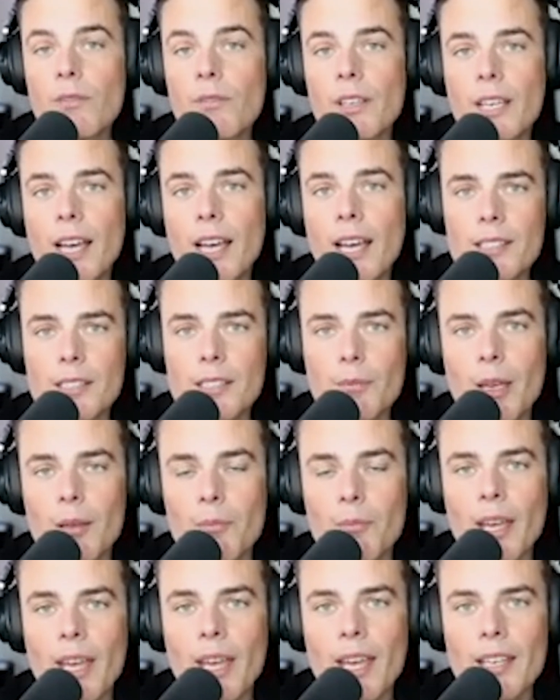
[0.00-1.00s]
of the guys in my
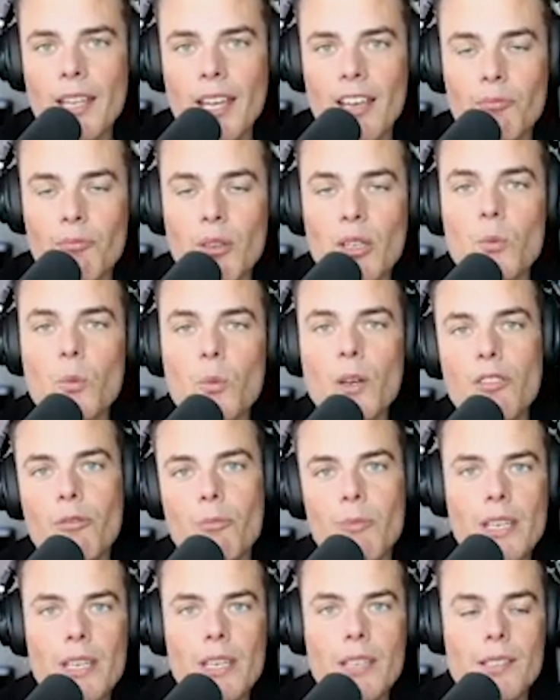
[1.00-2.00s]
band have been with
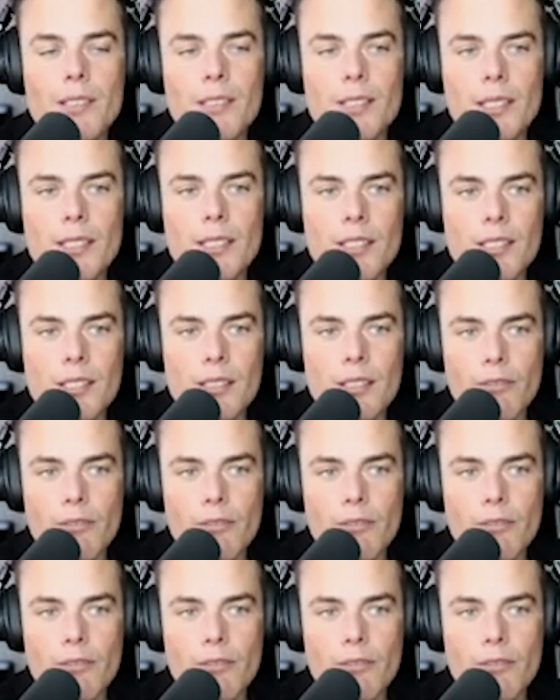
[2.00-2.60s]
me since